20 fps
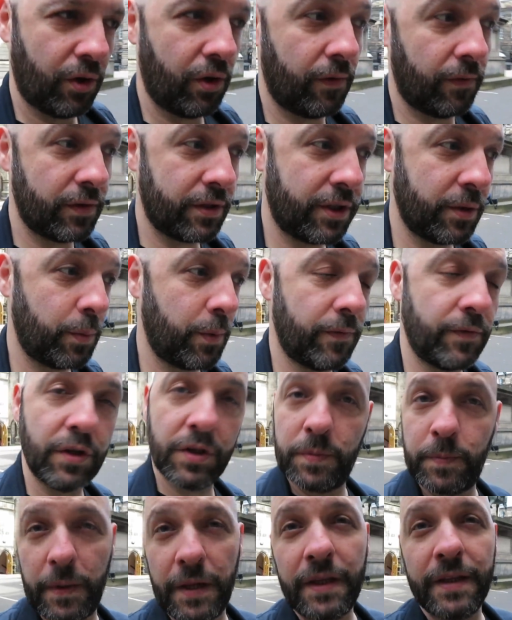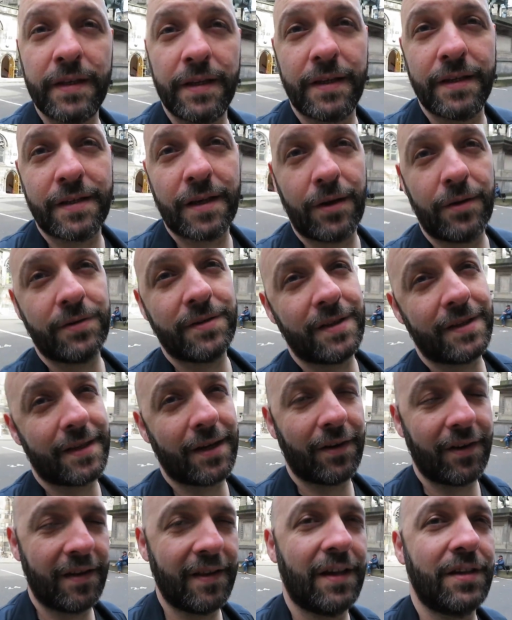Obviously we've just been to his house to
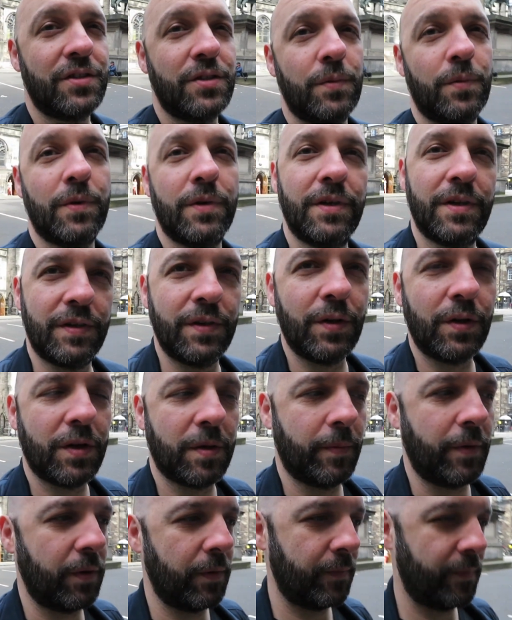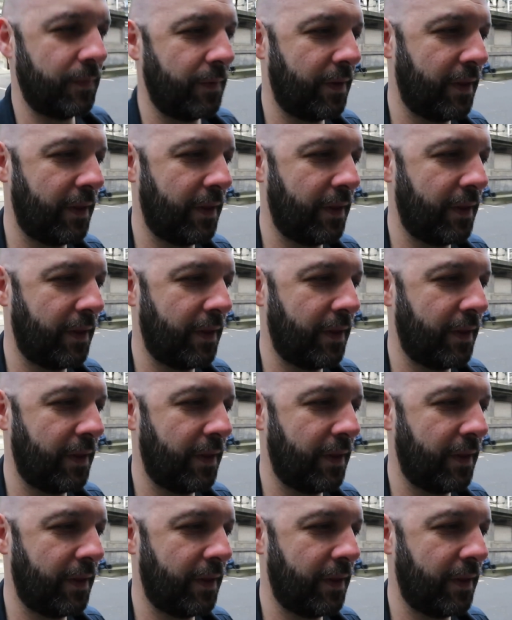tell you that's who we're going to talk about